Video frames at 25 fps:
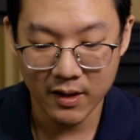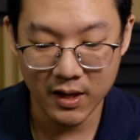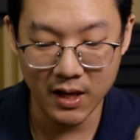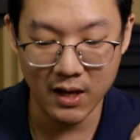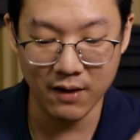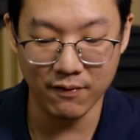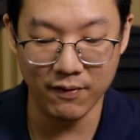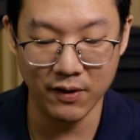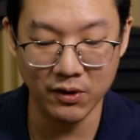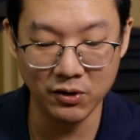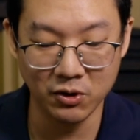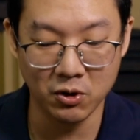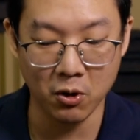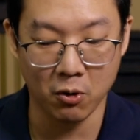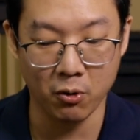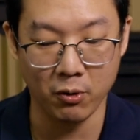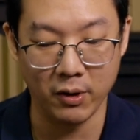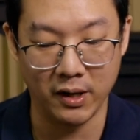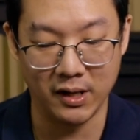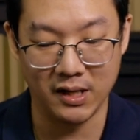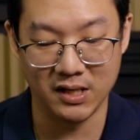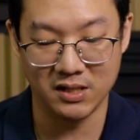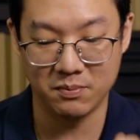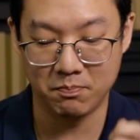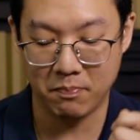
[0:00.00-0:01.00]
even though
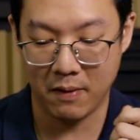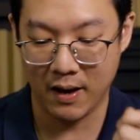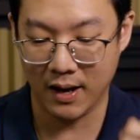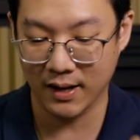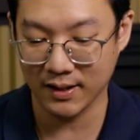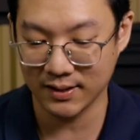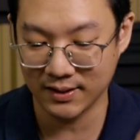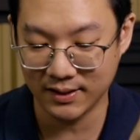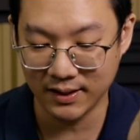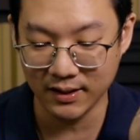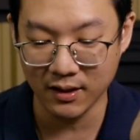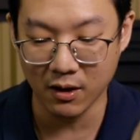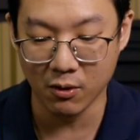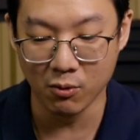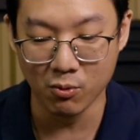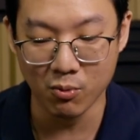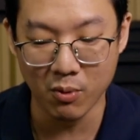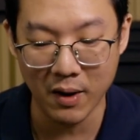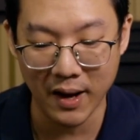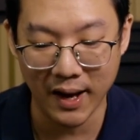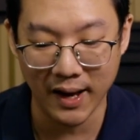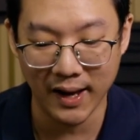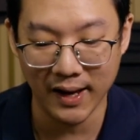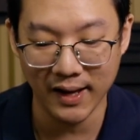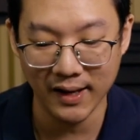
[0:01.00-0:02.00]
it is passing
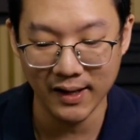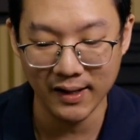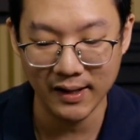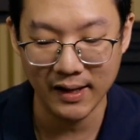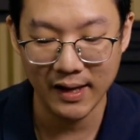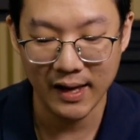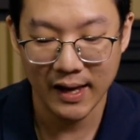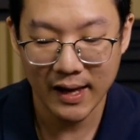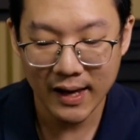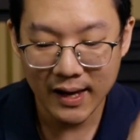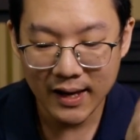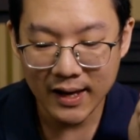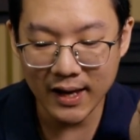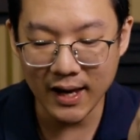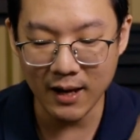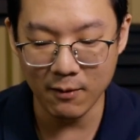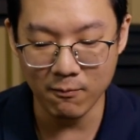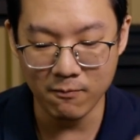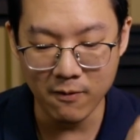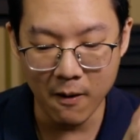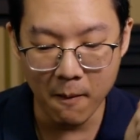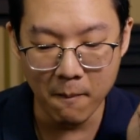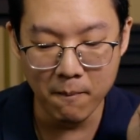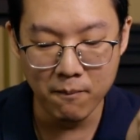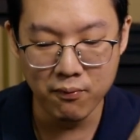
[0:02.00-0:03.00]
away, it
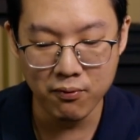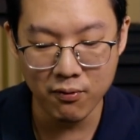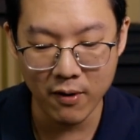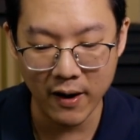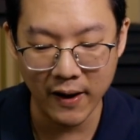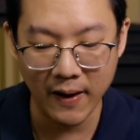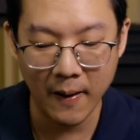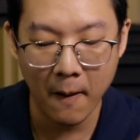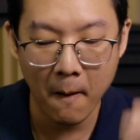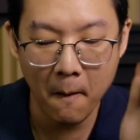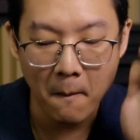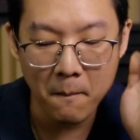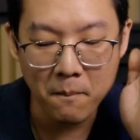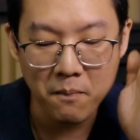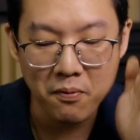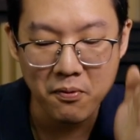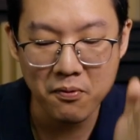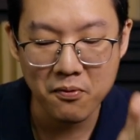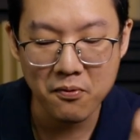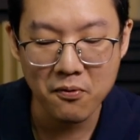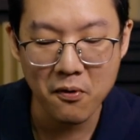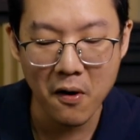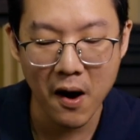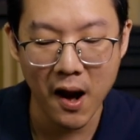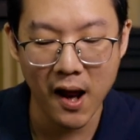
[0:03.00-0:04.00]
will bring
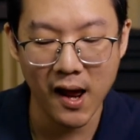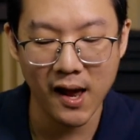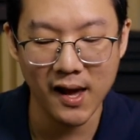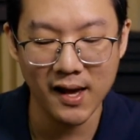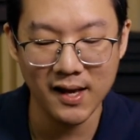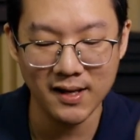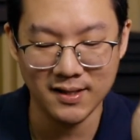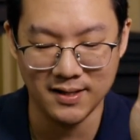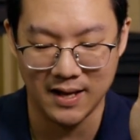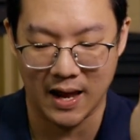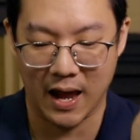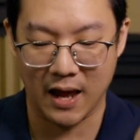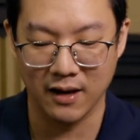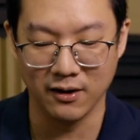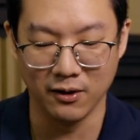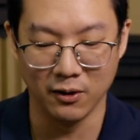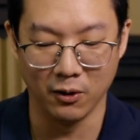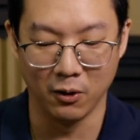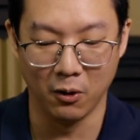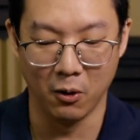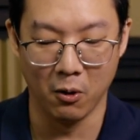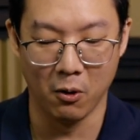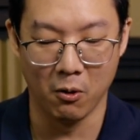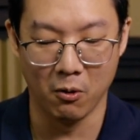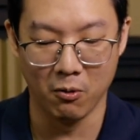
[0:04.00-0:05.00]
praise and
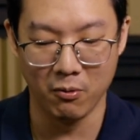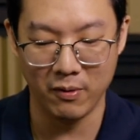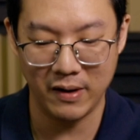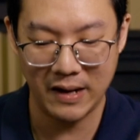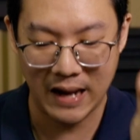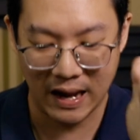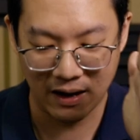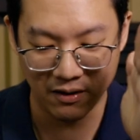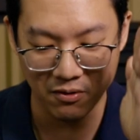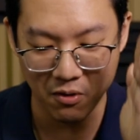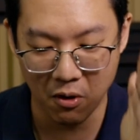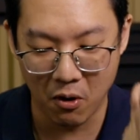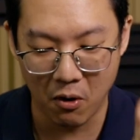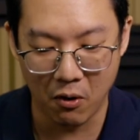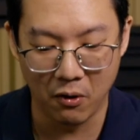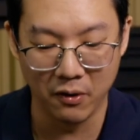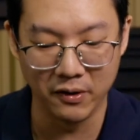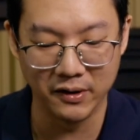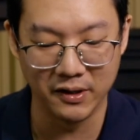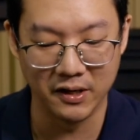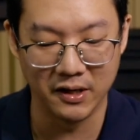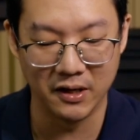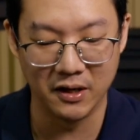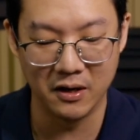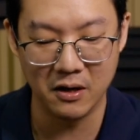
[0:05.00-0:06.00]
glory and
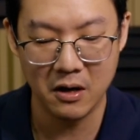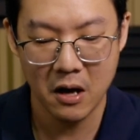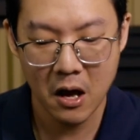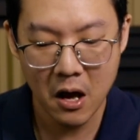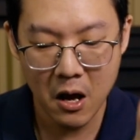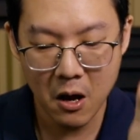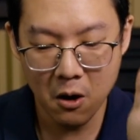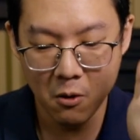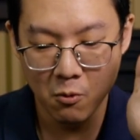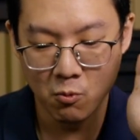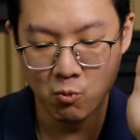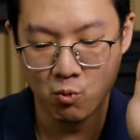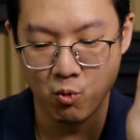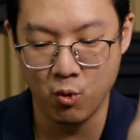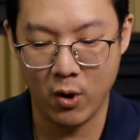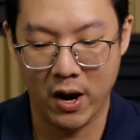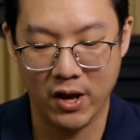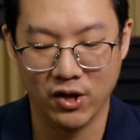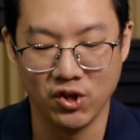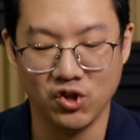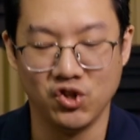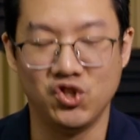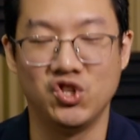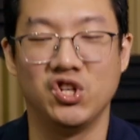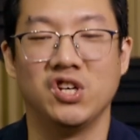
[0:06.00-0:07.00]
honor
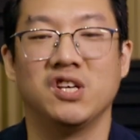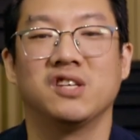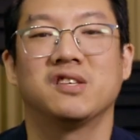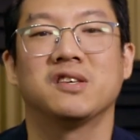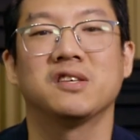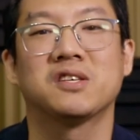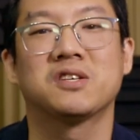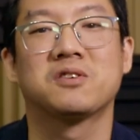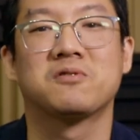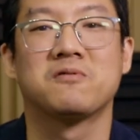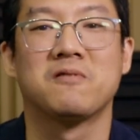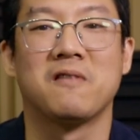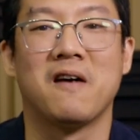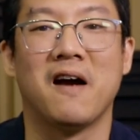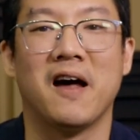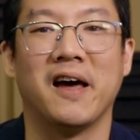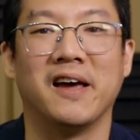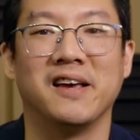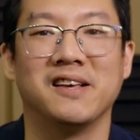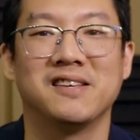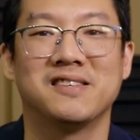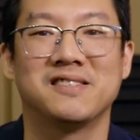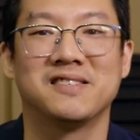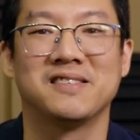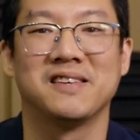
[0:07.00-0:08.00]
when Jesus
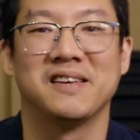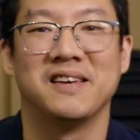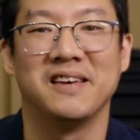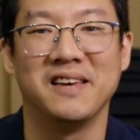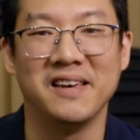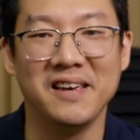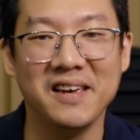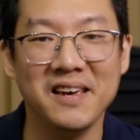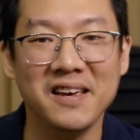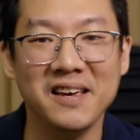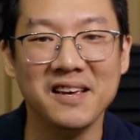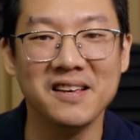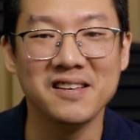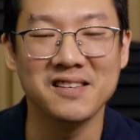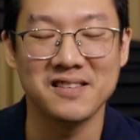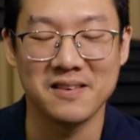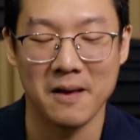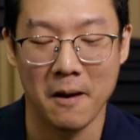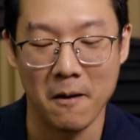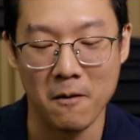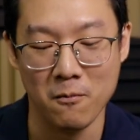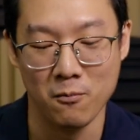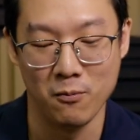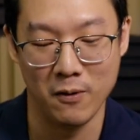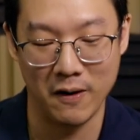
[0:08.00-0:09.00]
Christ is
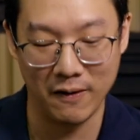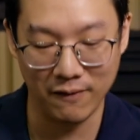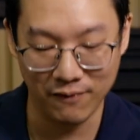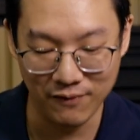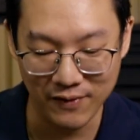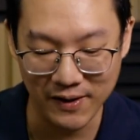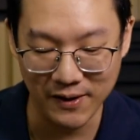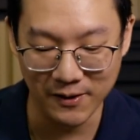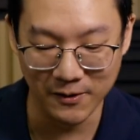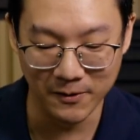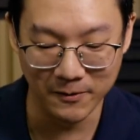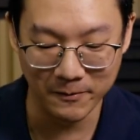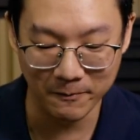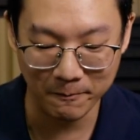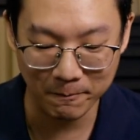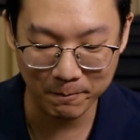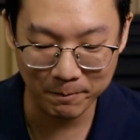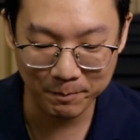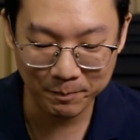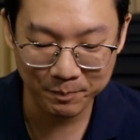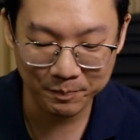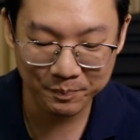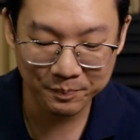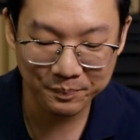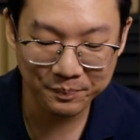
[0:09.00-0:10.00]
revealed."
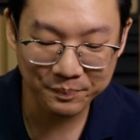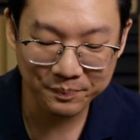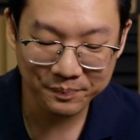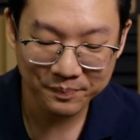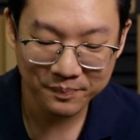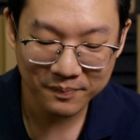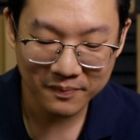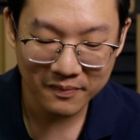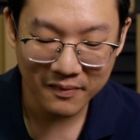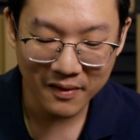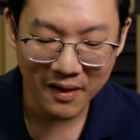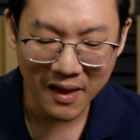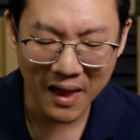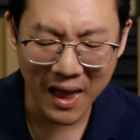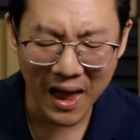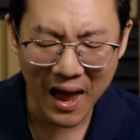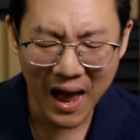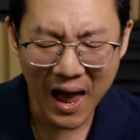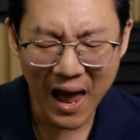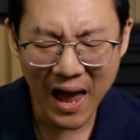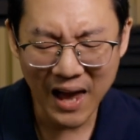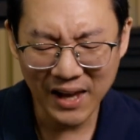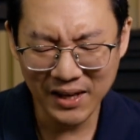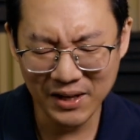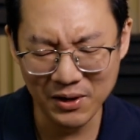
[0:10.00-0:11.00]

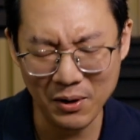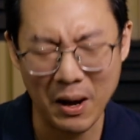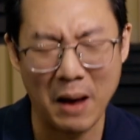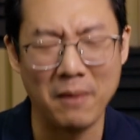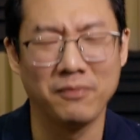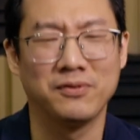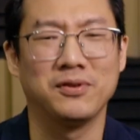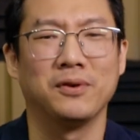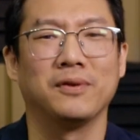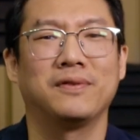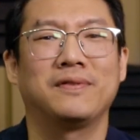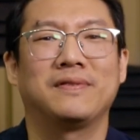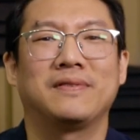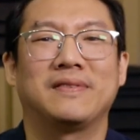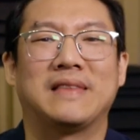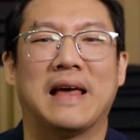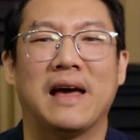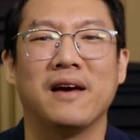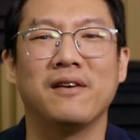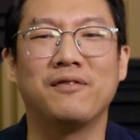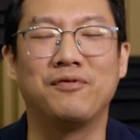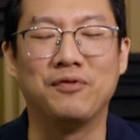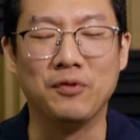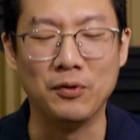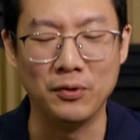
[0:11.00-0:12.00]
You know, I'm so
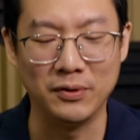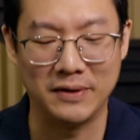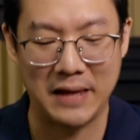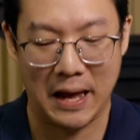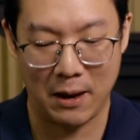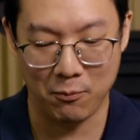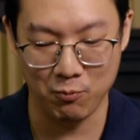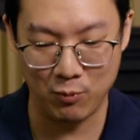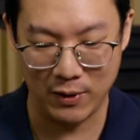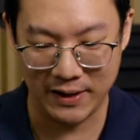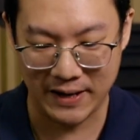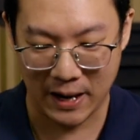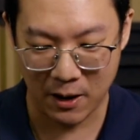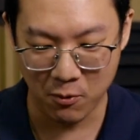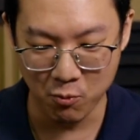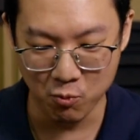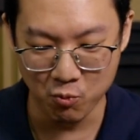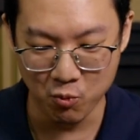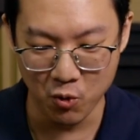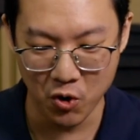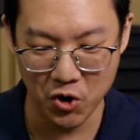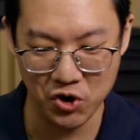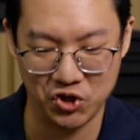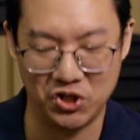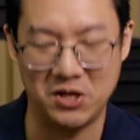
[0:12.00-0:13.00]
thankful that we
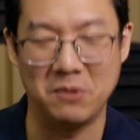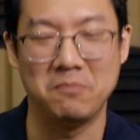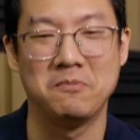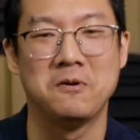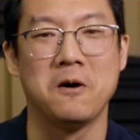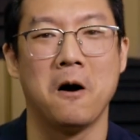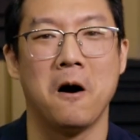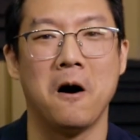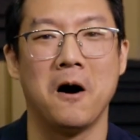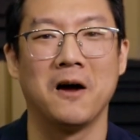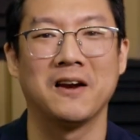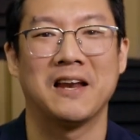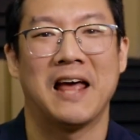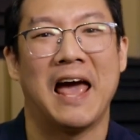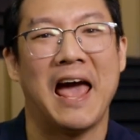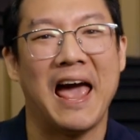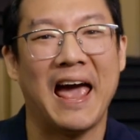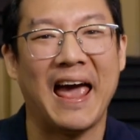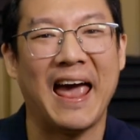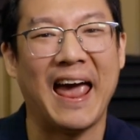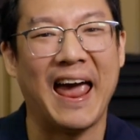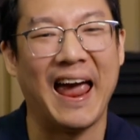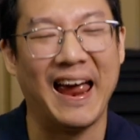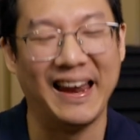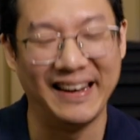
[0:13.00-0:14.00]
can worship God
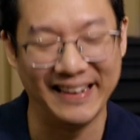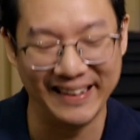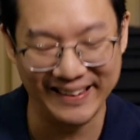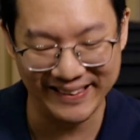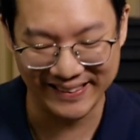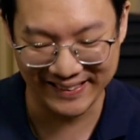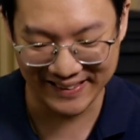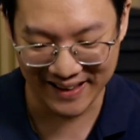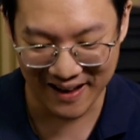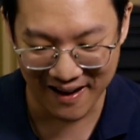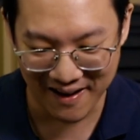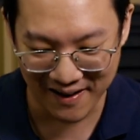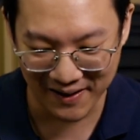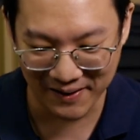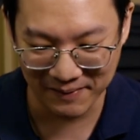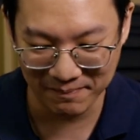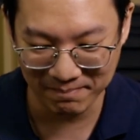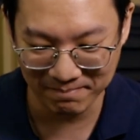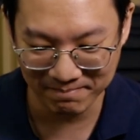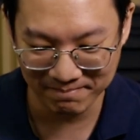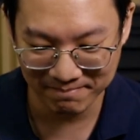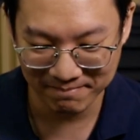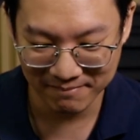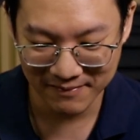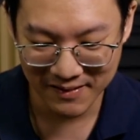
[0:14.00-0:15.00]

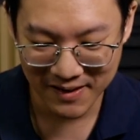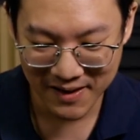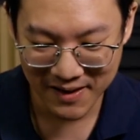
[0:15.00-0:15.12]
anytime.